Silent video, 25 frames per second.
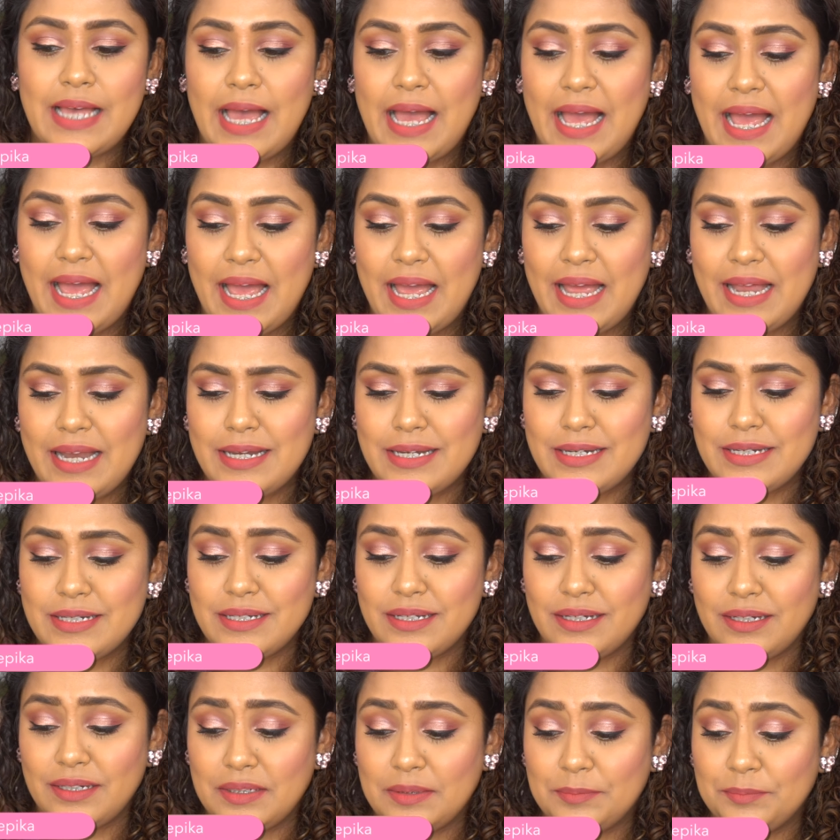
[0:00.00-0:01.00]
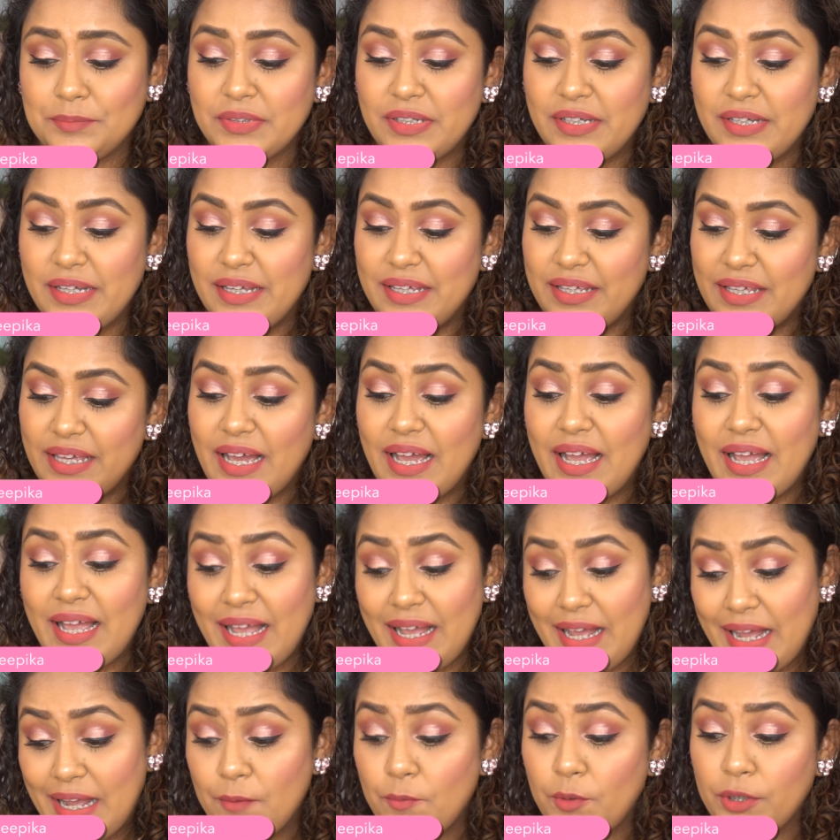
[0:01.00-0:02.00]
And
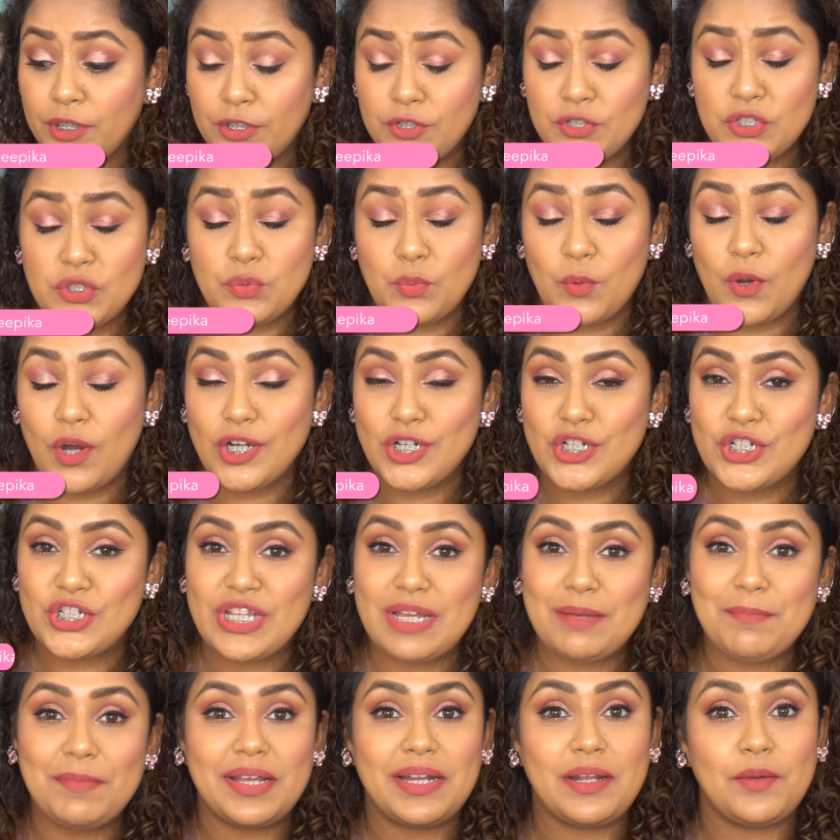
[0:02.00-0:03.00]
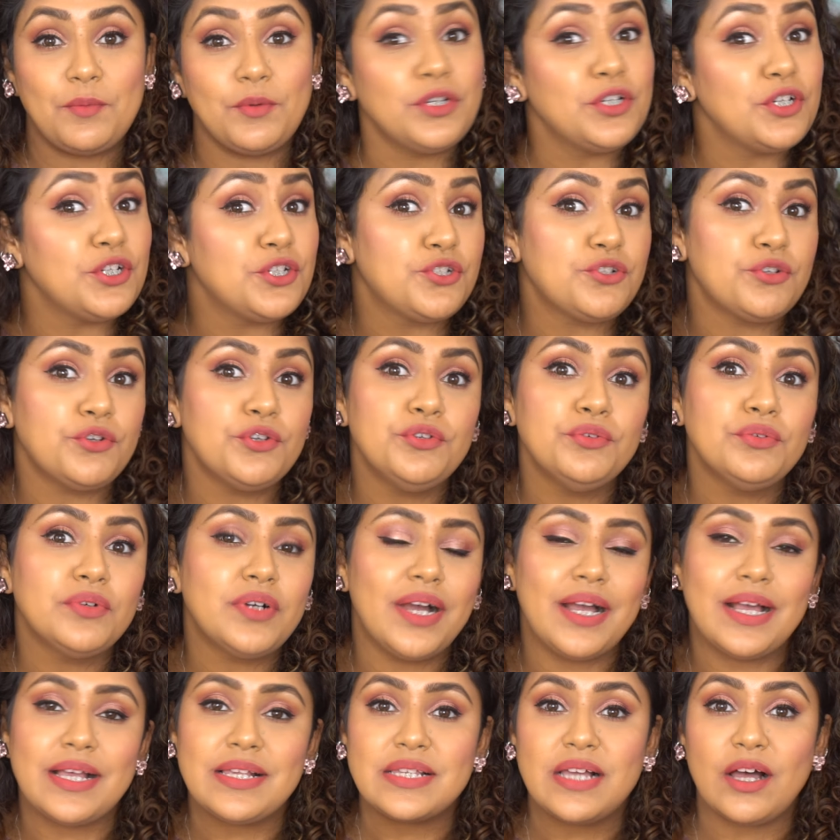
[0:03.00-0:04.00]
I wanted to swatch them and I wanted to show you
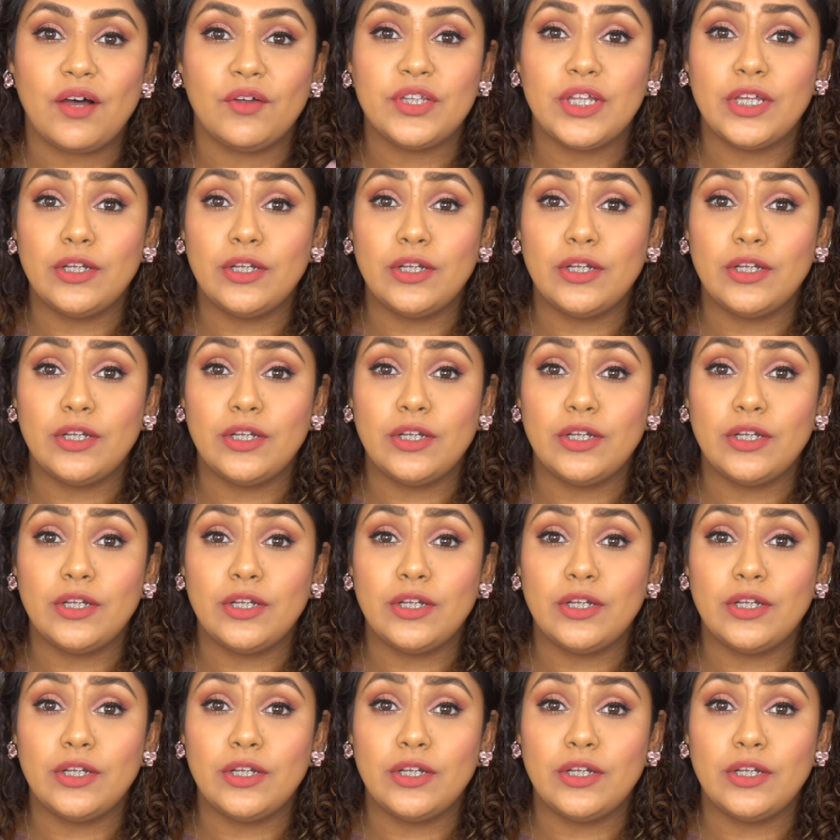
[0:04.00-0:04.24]
guys how